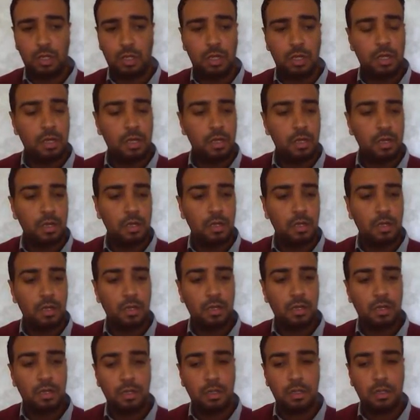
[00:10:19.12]

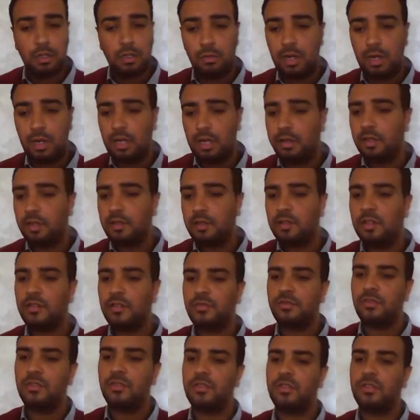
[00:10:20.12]
Well, that's
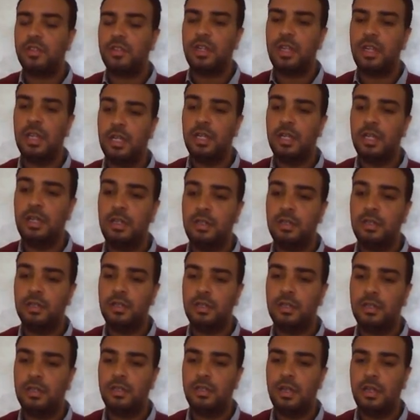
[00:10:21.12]
it for today.
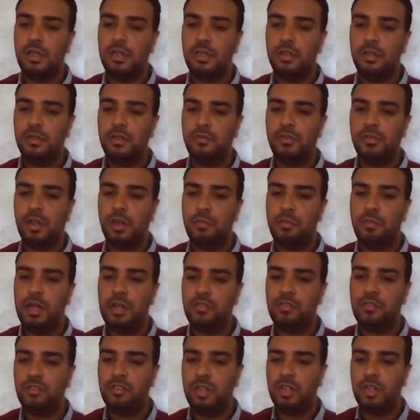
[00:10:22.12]
Thank you very
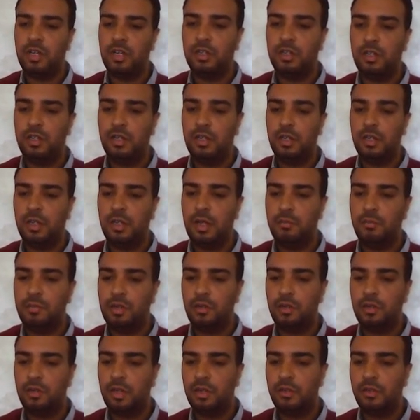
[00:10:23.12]
much, and I'm
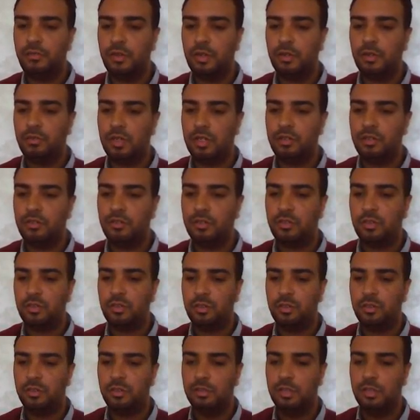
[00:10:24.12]
looking forward
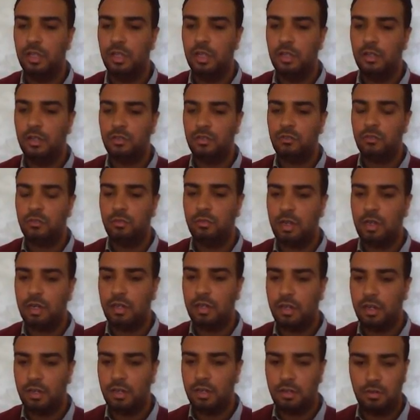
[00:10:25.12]
to
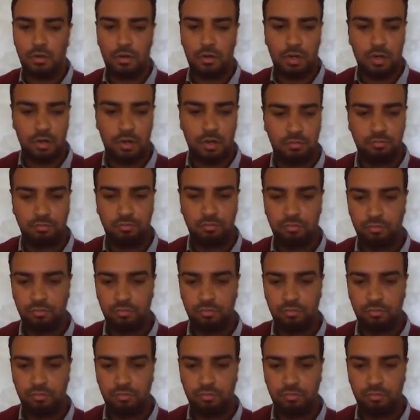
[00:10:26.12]
reading your